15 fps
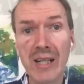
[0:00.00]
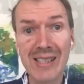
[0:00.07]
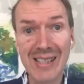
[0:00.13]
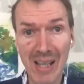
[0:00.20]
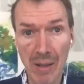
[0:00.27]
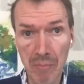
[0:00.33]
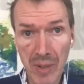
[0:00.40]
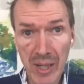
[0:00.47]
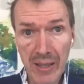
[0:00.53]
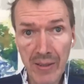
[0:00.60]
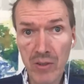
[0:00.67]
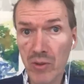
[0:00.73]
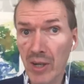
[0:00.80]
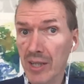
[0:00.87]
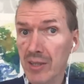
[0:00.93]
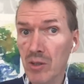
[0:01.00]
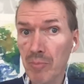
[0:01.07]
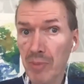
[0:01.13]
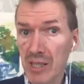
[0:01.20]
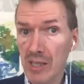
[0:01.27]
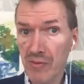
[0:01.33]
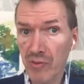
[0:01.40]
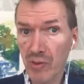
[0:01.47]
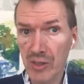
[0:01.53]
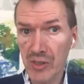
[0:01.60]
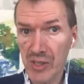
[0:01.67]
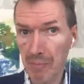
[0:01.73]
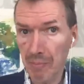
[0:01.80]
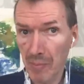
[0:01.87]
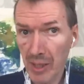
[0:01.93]
assembly, the right to peaceful
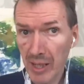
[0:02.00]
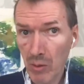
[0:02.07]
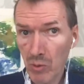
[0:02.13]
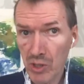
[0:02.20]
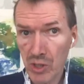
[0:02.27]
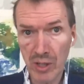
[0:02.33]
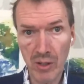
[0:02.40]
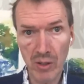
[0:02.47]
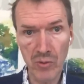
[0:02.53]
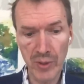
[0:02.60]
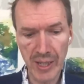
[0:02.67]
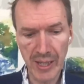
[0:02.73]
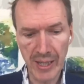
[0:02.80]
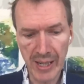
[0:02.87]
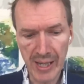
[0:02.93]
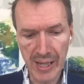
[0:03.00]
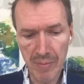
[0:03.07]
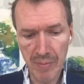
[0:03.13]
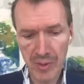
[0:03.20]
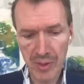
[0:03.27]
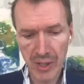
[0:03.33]
assembly, which I already named.